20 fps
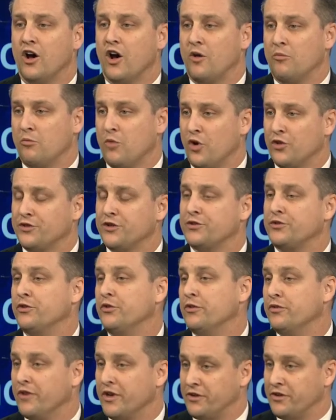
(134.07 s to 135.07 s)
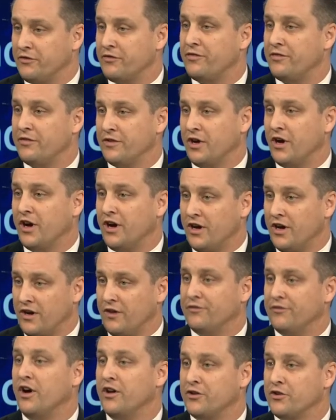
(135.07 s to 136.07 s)
a multitude
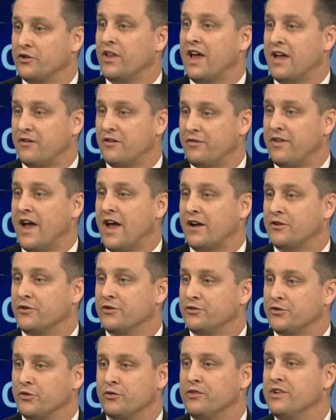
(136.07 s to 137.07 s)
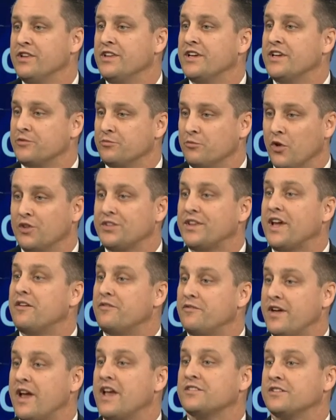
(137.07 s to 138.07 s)
of underlying factors. So it really is
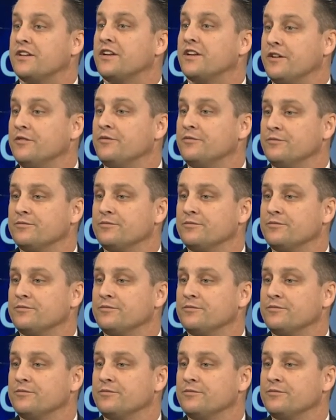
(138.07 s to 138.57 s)
multifaceted.